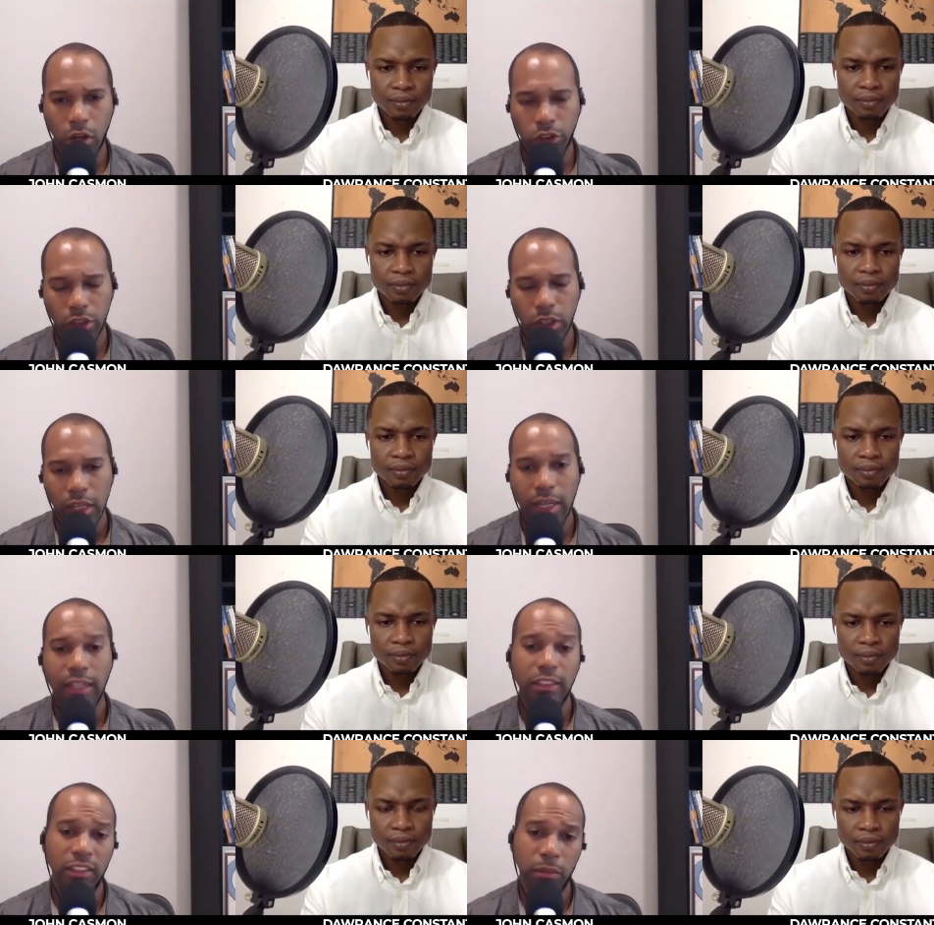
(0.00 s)
Speaker 1: Now, at the
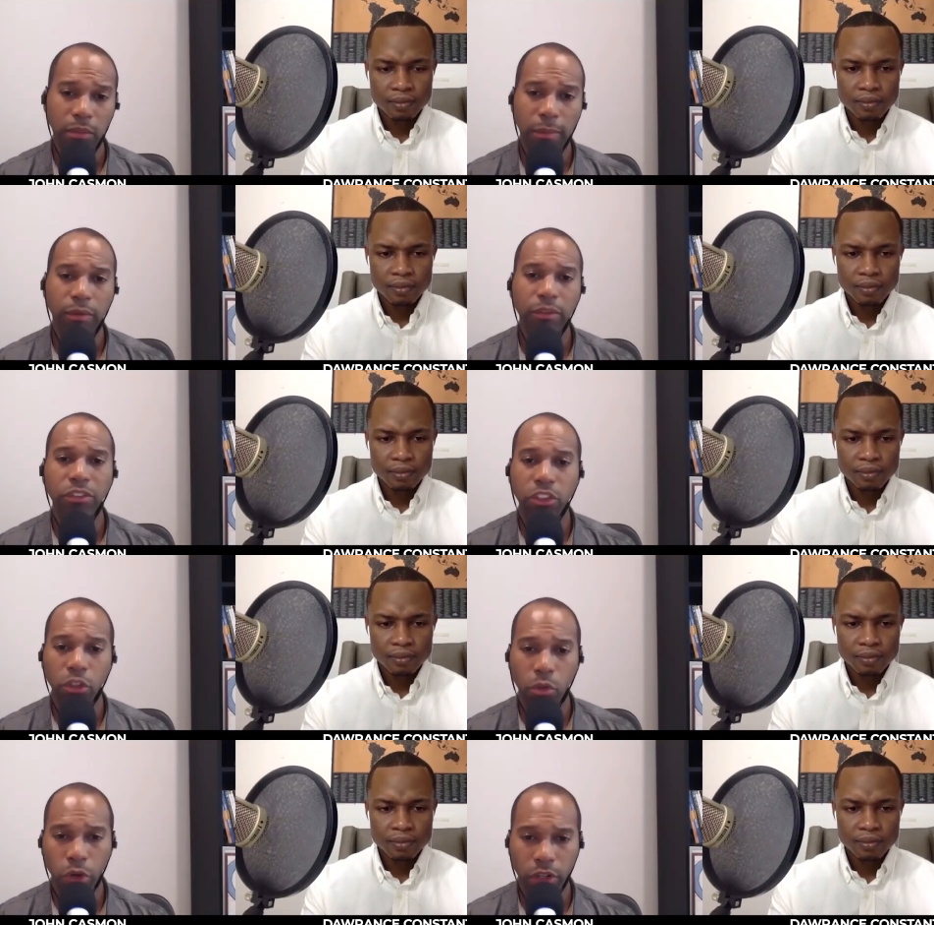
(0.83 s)
same time, I was still
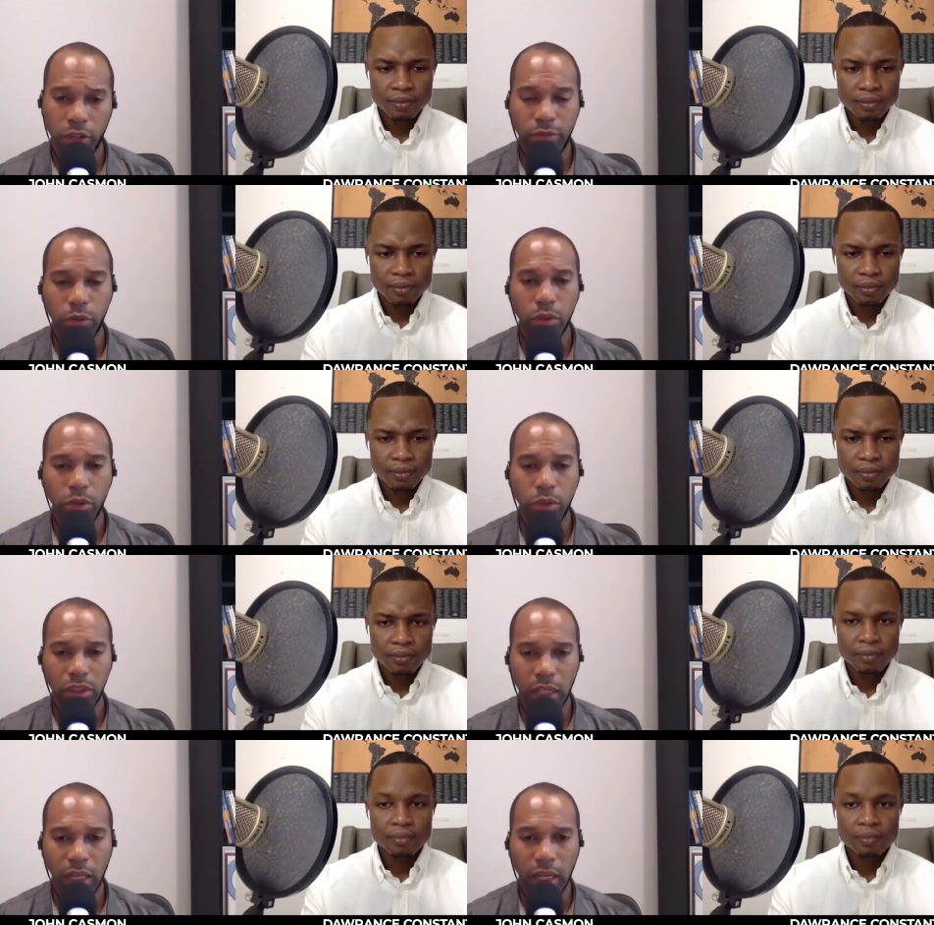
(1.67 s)
working full
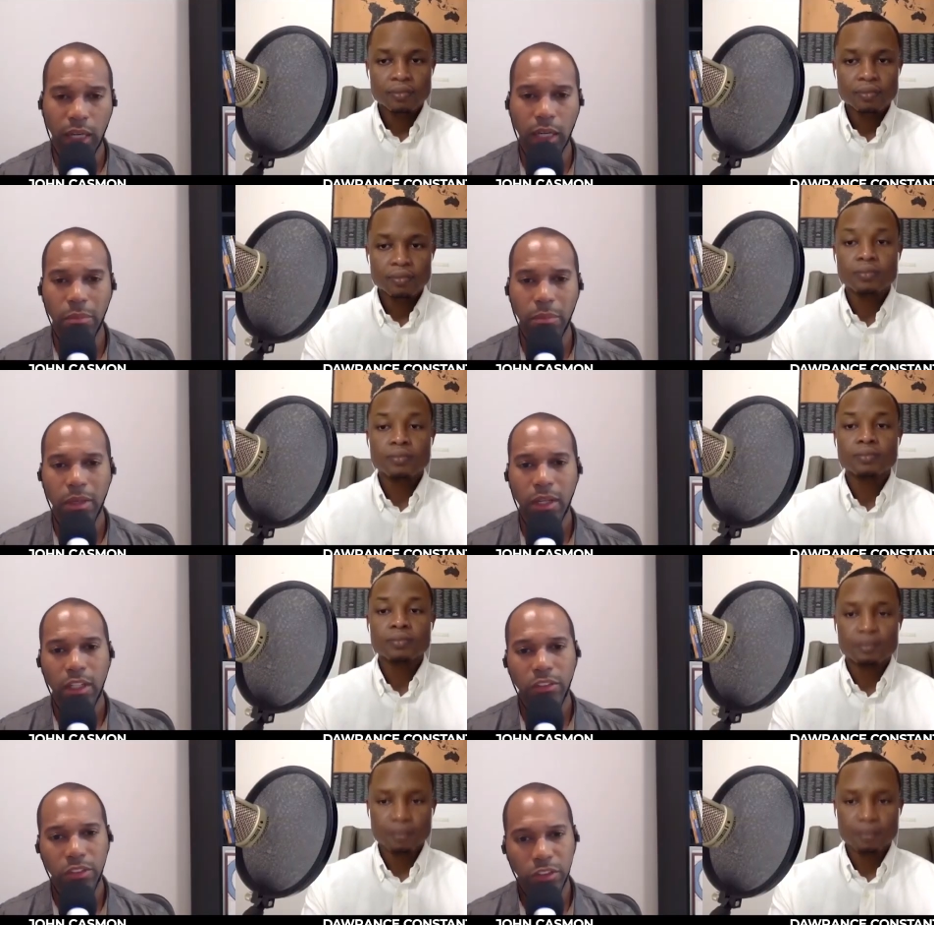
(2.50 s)
time. Mm. So this was mm.
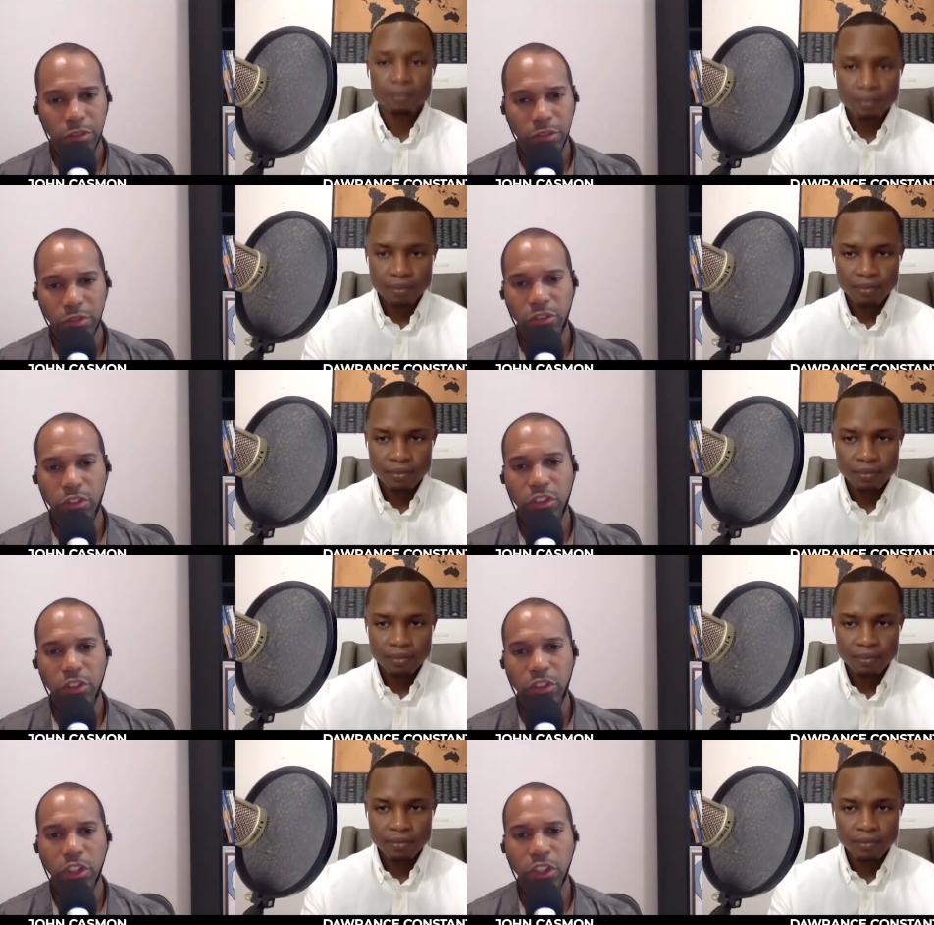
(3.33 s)
good to kind of
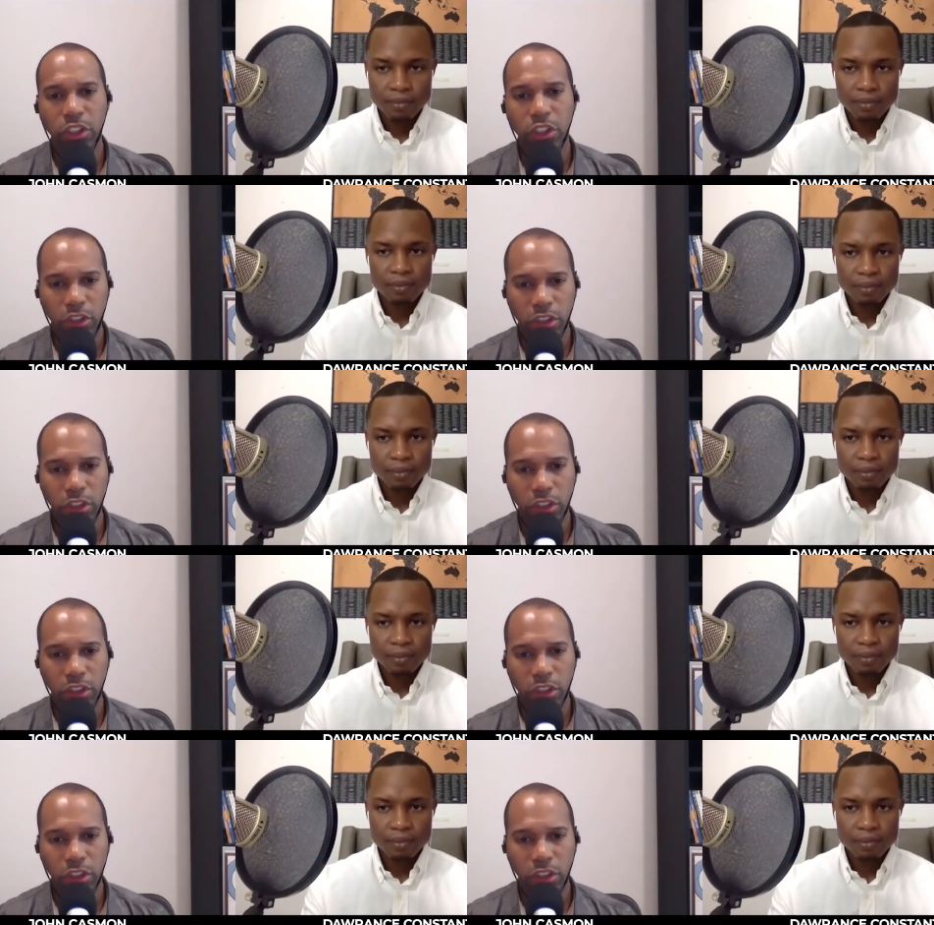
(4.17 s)
build